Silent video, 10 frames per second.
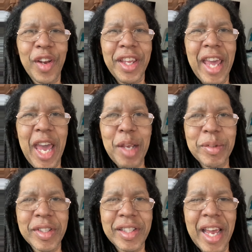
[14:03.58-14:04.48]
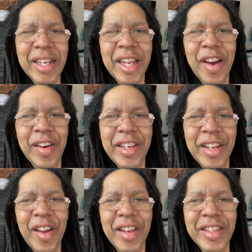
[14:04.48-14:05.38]
the games and sat there and
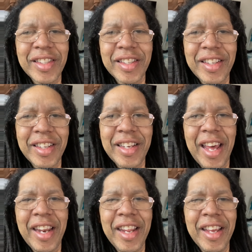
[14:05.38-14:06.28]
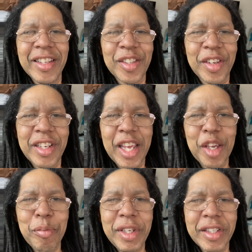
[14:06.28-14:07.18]
did all this and did that so that they
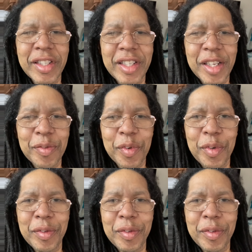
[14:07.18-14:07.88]
could be successful.